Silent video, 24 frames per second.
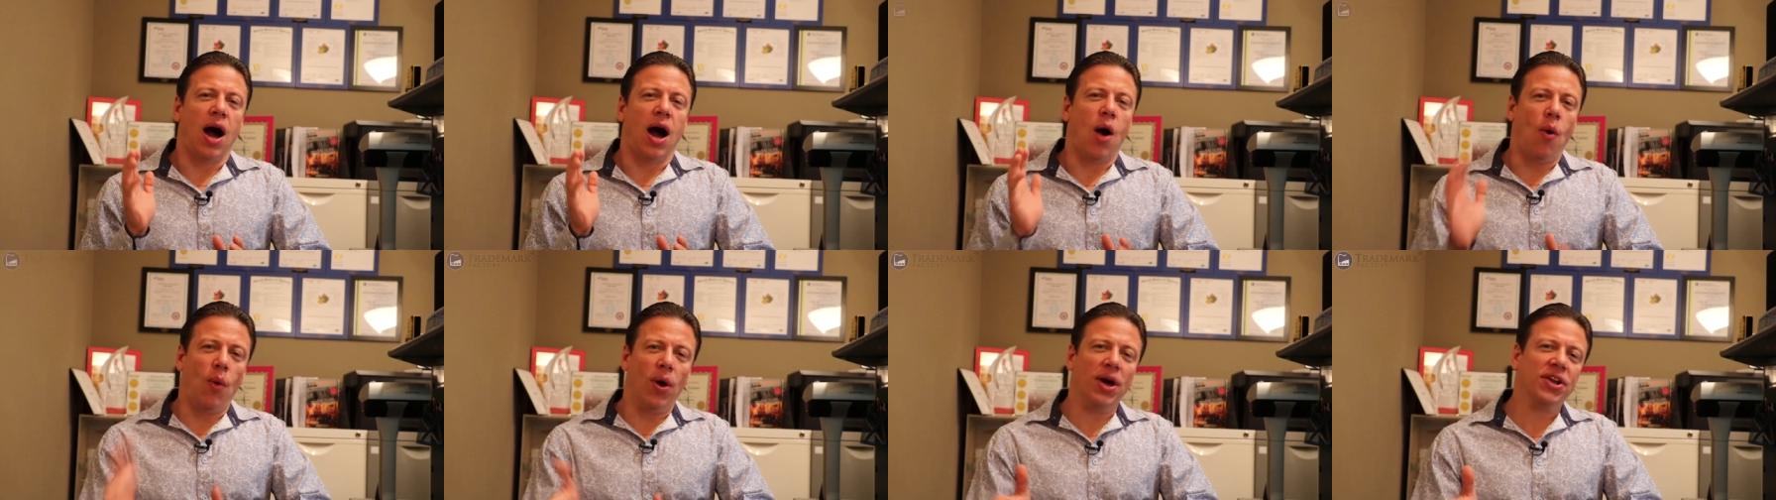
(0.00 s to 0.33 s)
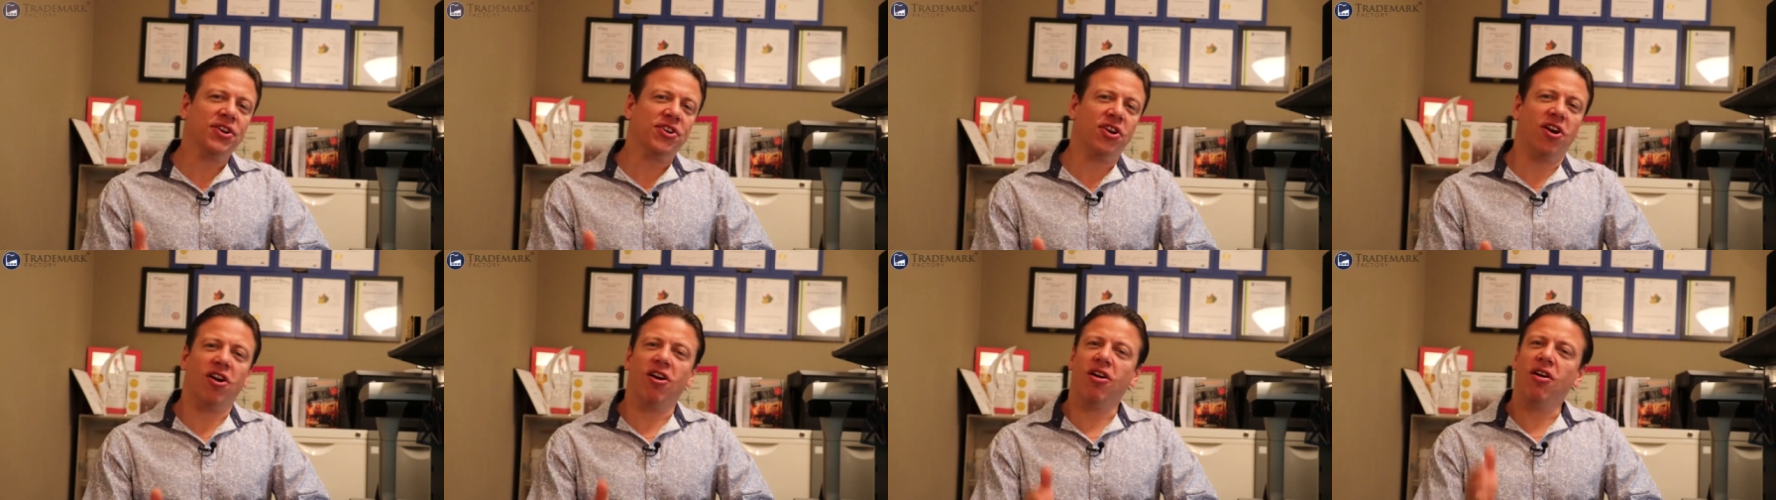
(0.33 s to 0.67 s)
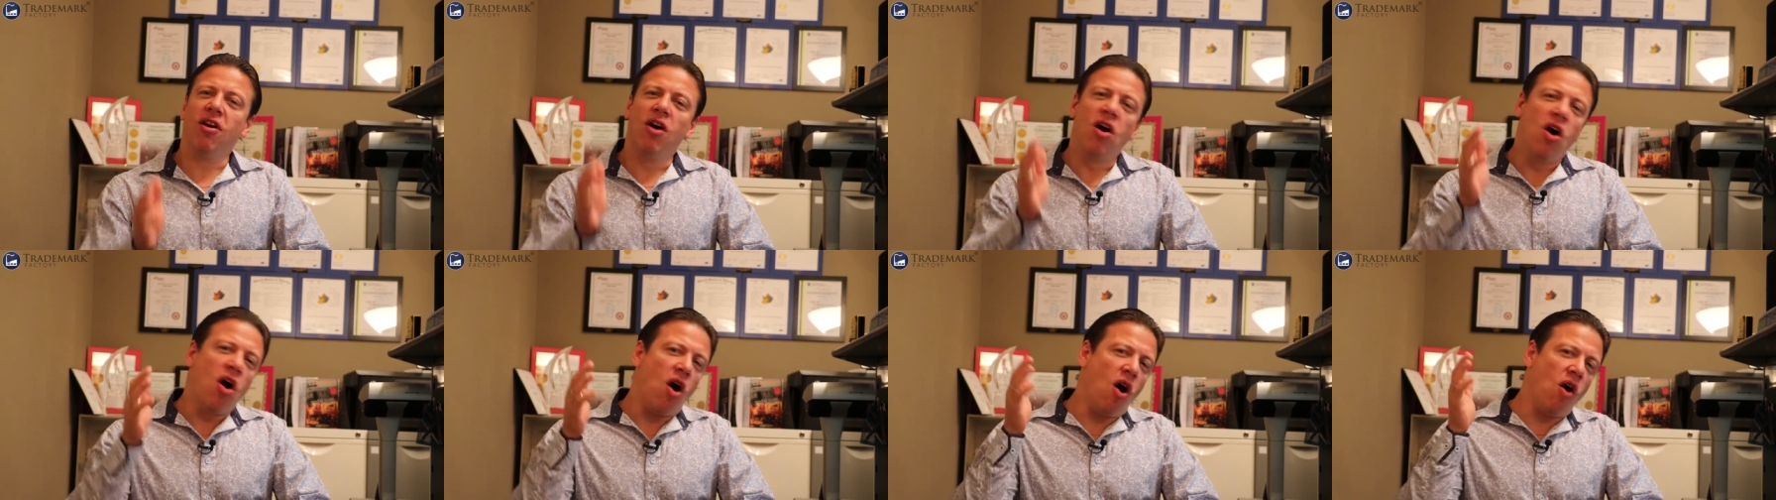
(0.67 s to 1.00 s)
I
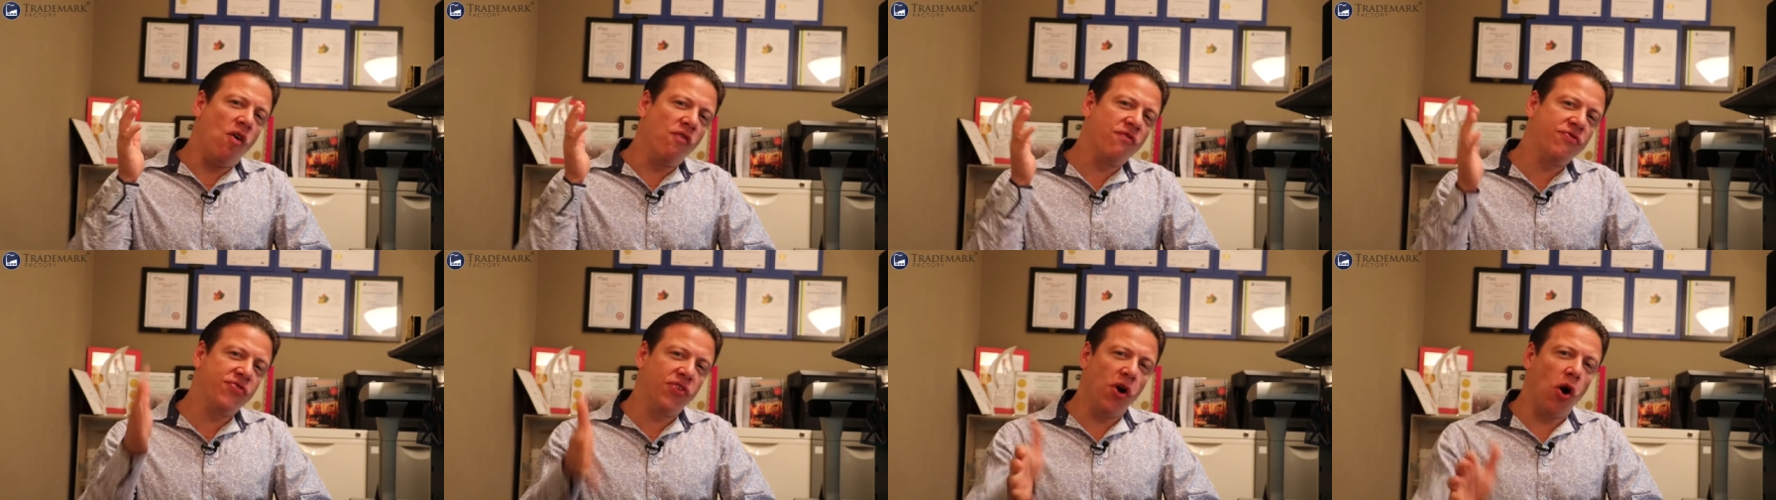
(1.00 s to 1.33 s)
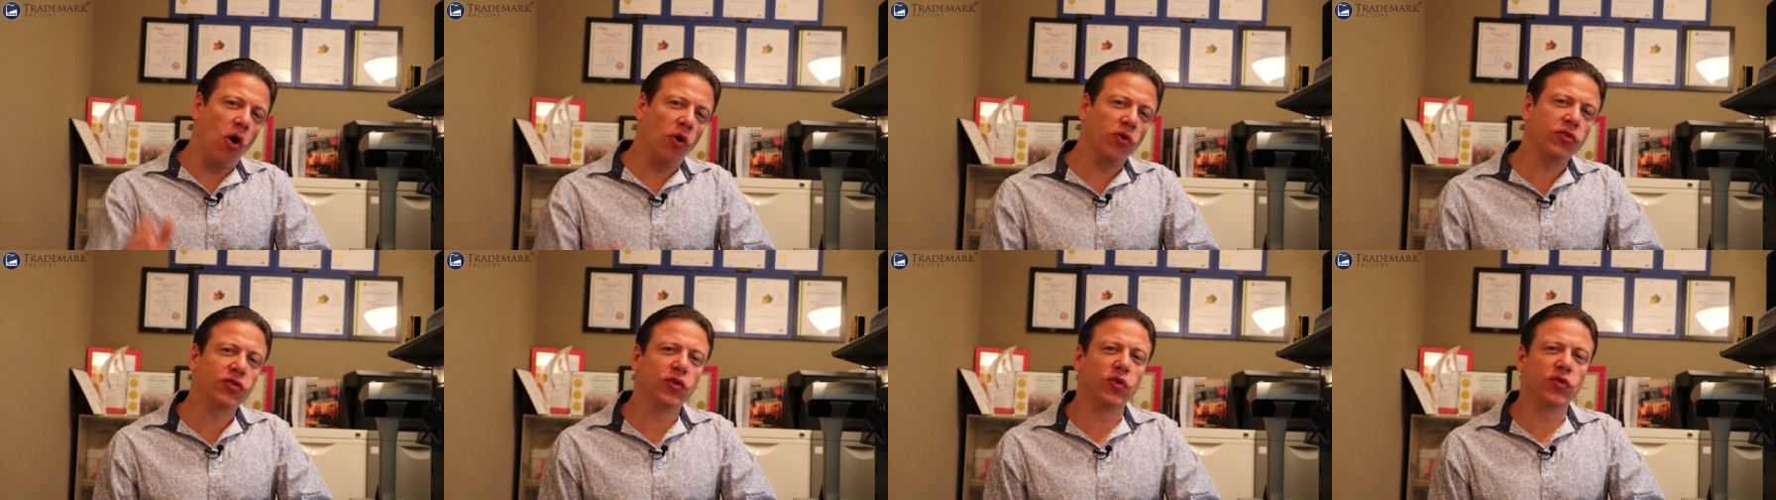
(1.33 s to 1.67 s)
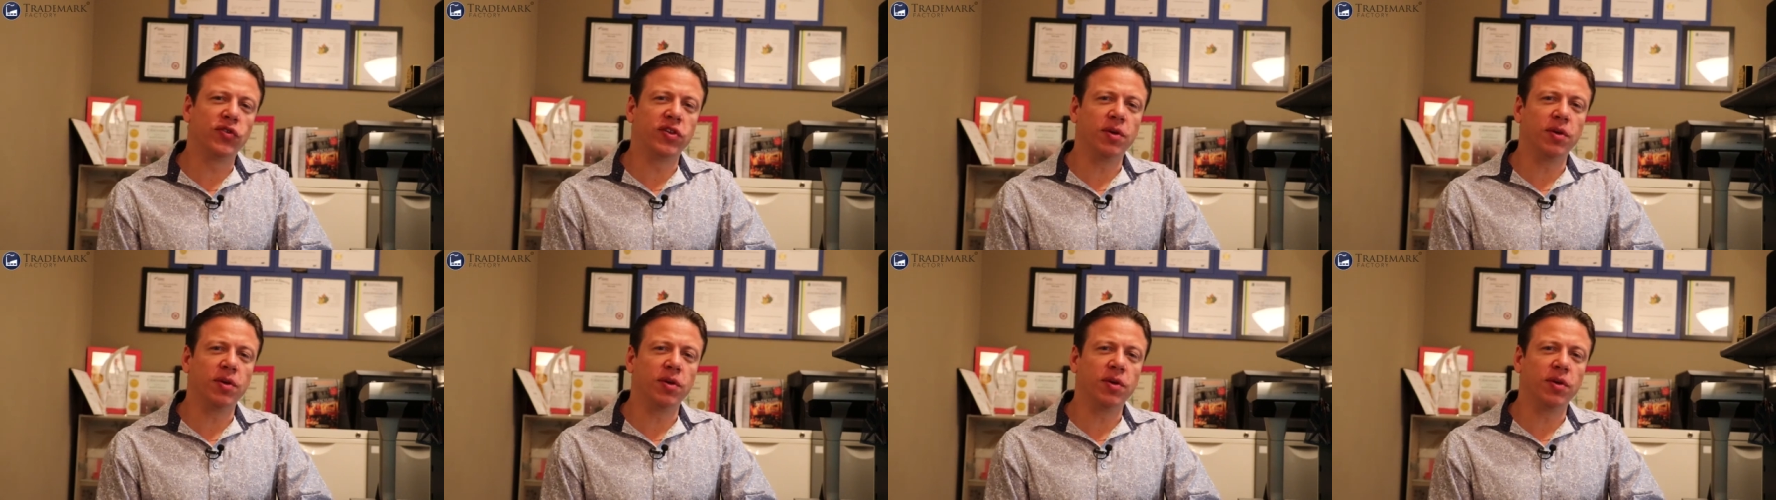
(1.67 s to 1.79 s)
wonder of those who